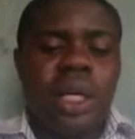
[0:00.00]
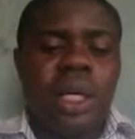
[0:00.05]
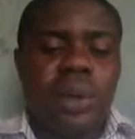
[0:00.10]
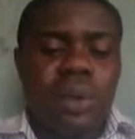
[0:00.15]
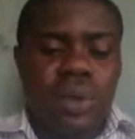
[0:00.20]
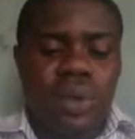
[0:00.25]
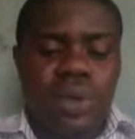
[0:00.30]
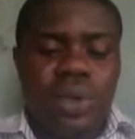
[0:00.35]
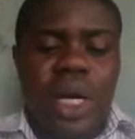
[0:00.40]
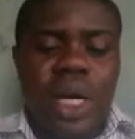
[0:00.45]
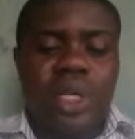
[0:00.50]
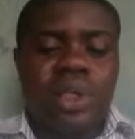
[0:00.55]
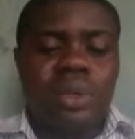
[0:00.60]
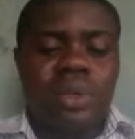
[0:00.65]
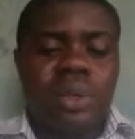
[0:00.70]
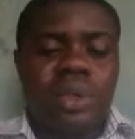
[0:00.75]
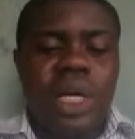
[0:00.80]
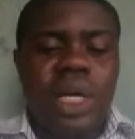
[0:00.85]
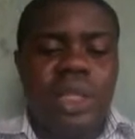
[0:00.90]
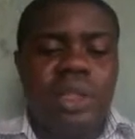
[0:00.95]
We'll try to
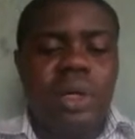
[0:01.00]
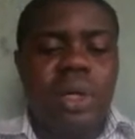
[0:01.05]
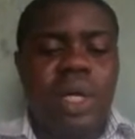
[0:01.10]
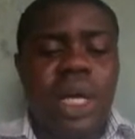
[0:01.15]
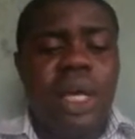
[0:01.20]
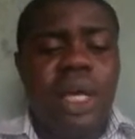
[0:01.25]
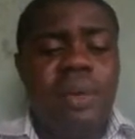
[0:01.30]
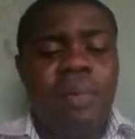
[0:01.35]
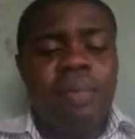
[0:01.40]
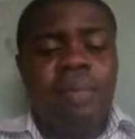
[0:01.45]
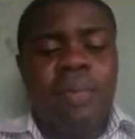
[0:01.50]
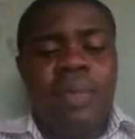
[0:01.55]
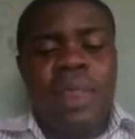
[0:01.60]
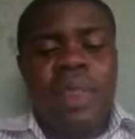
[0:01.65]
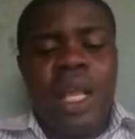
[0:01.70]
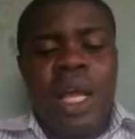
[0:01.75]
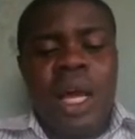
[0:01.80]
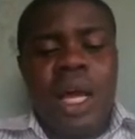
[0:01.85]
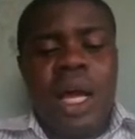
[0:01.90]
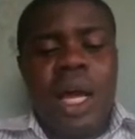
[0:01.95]
do that. Okay.
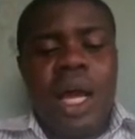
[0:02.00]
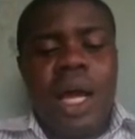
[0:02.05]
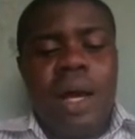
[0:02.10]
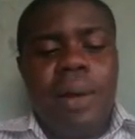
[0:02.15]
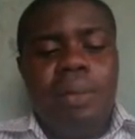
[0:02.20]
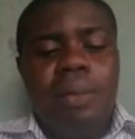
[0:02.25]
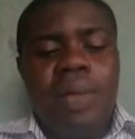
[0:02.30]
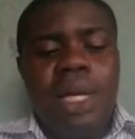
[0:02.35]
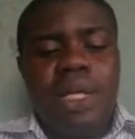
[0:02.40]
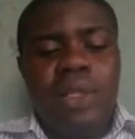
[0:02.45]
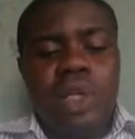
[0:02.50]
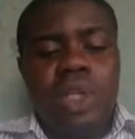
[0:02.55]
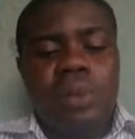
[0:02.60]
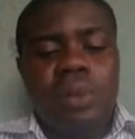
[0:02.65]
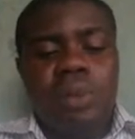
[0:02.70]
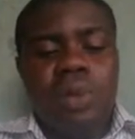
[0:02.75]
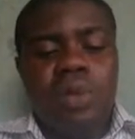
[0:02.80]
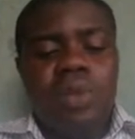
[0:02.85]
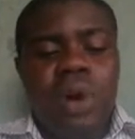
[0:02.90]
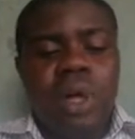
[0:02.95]
Um, let us
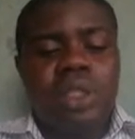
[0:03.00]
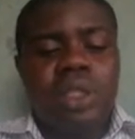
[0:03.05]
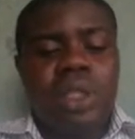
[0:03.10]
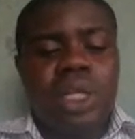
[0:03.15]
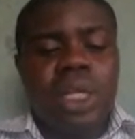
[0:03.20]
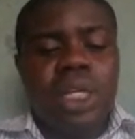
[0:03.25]
move on.